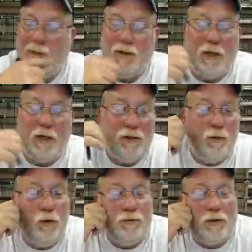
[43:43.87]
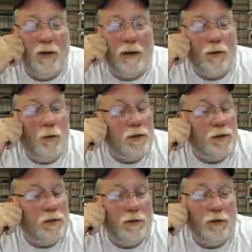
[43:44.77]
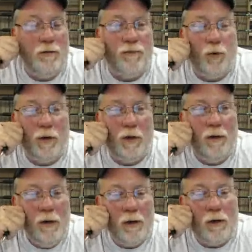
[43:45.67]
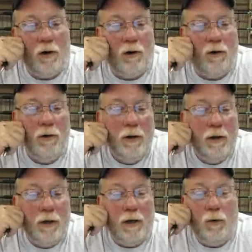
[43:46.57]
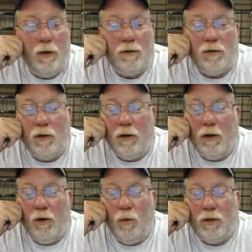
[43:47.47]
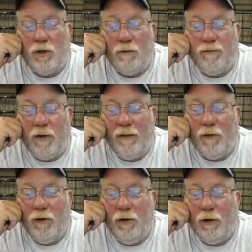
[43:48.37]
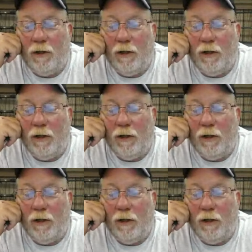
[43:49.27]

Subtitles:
year. Justin Wolf's got a question or two for you, Carl. He wants to know what your favorite hook